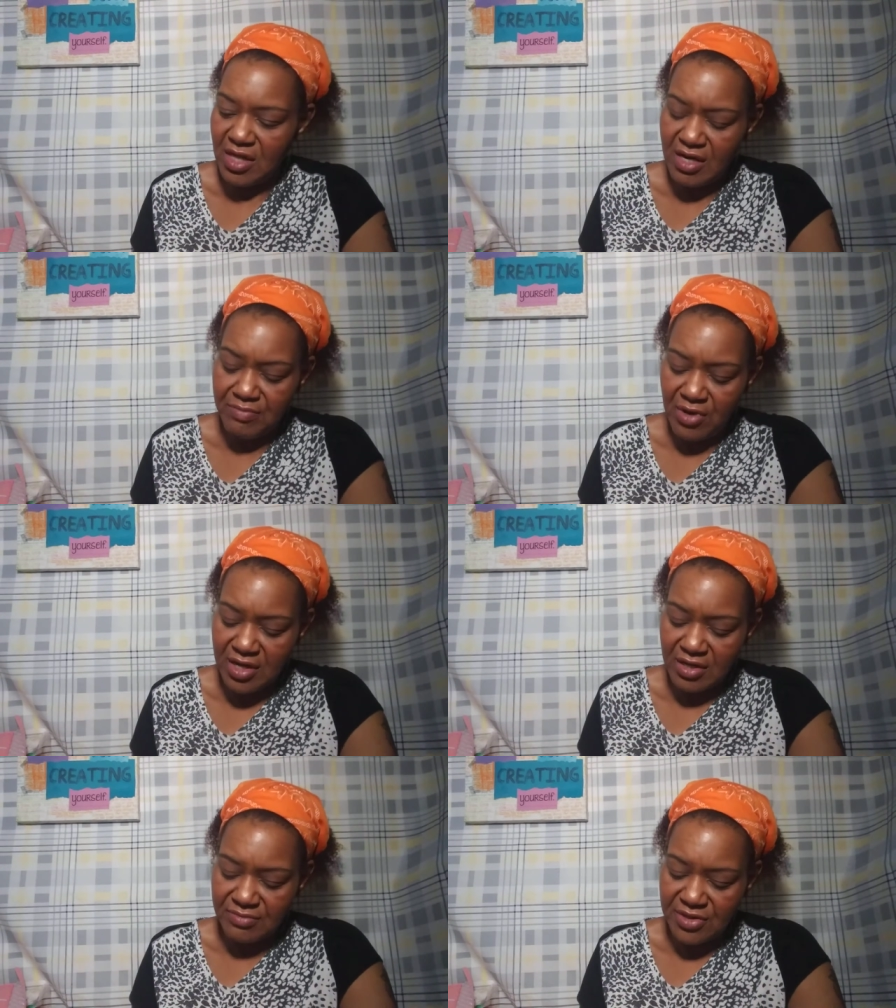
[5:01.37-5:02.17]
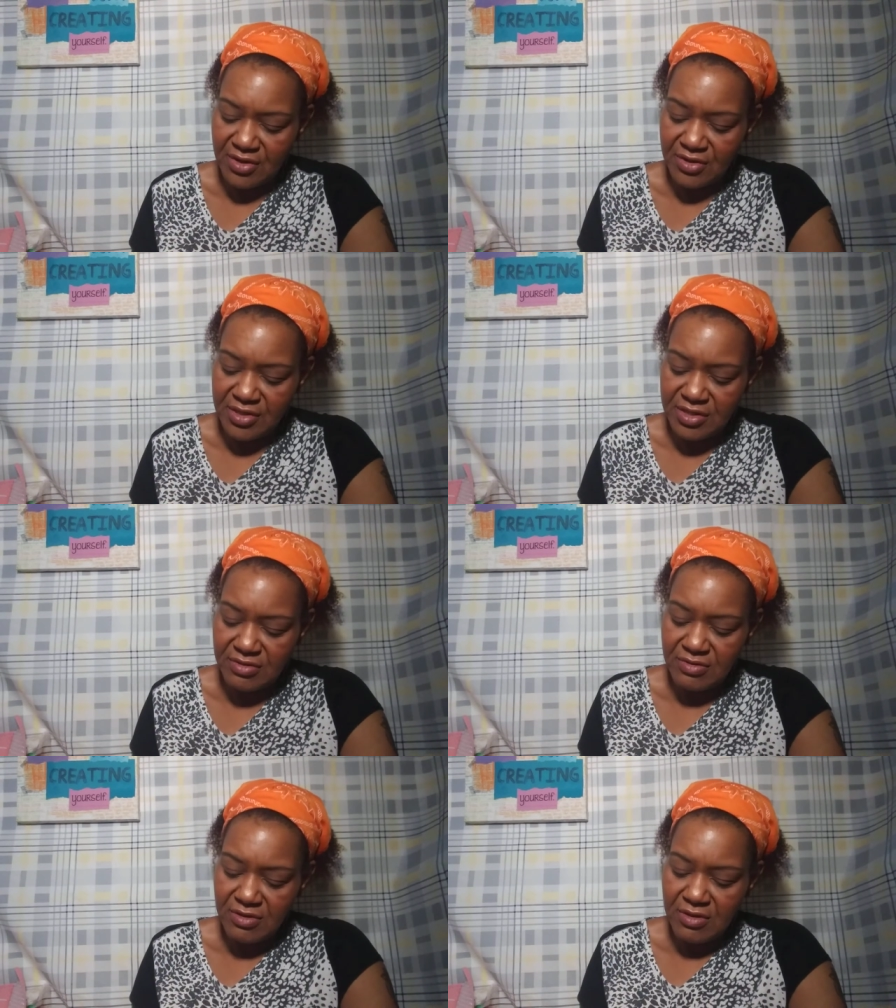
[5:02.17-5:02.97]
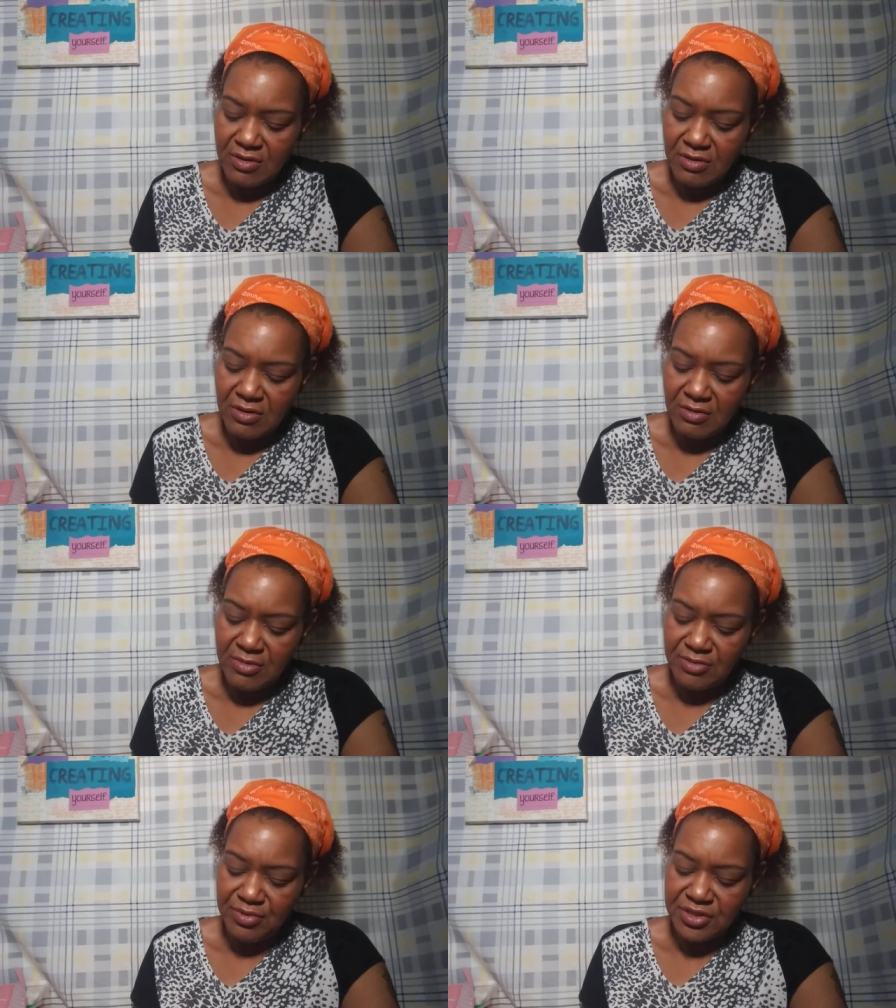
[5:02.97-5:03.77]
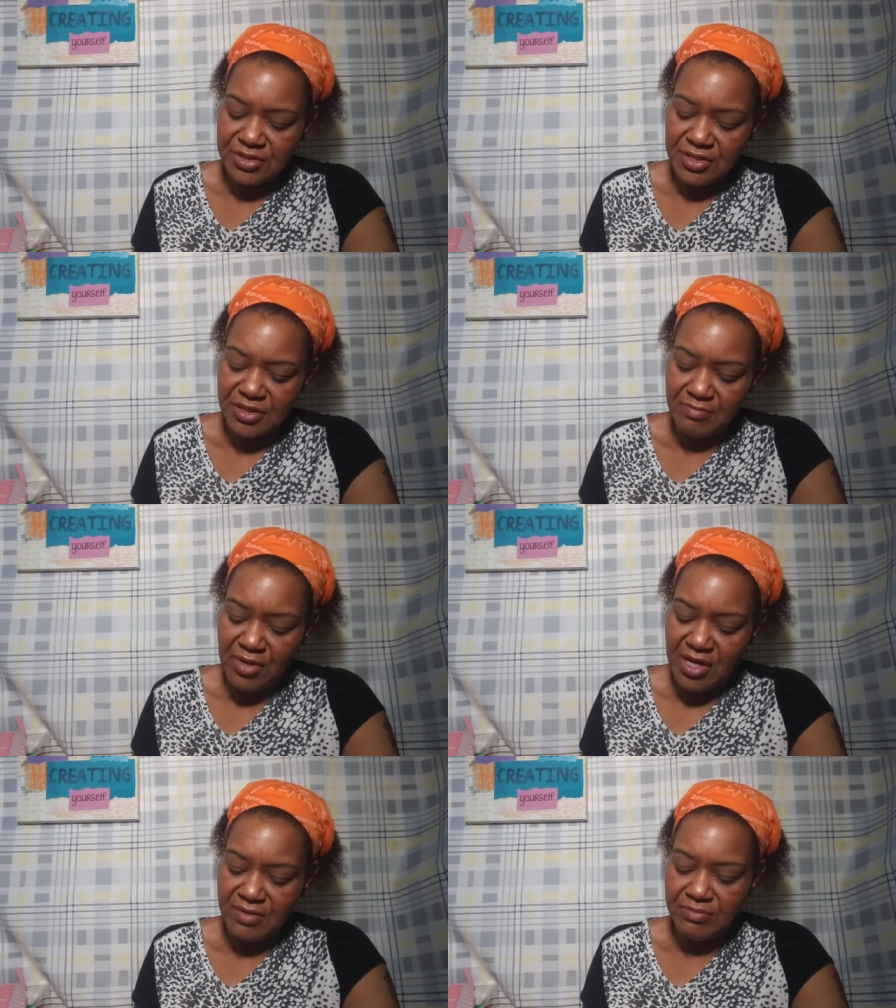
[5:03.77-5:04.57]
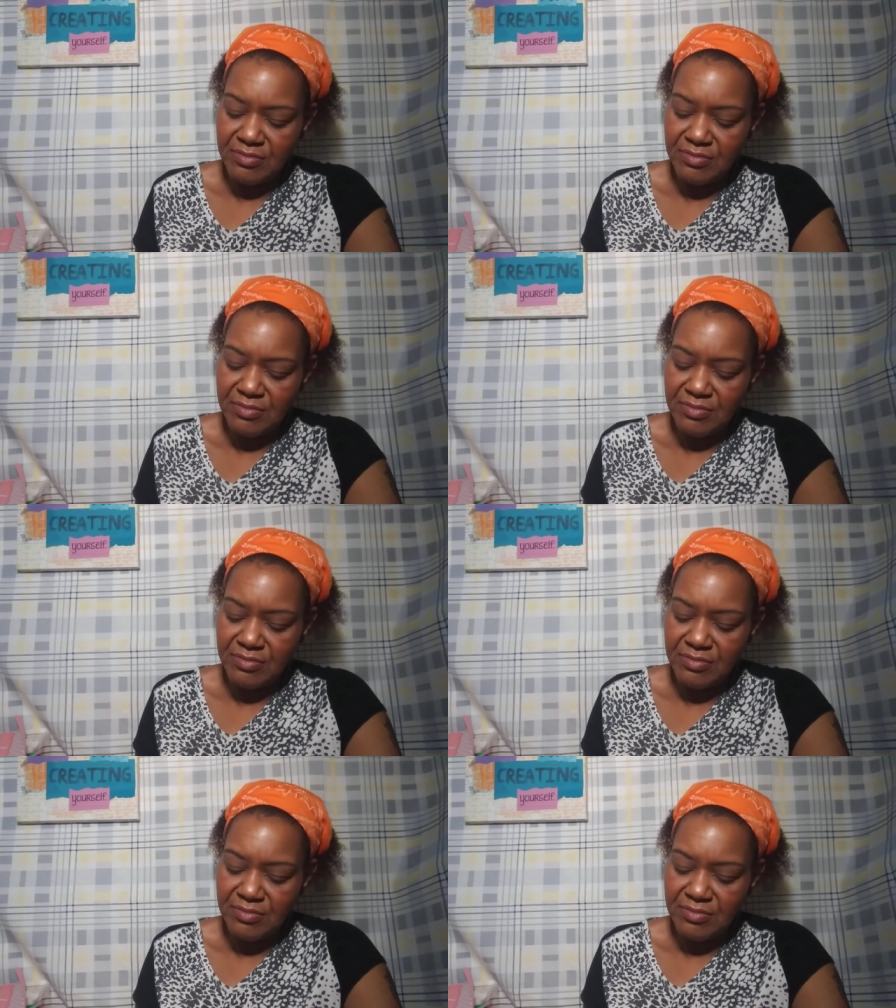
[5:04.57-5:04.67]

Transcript: lot of product comes out on it. I'm going to put this at the bottom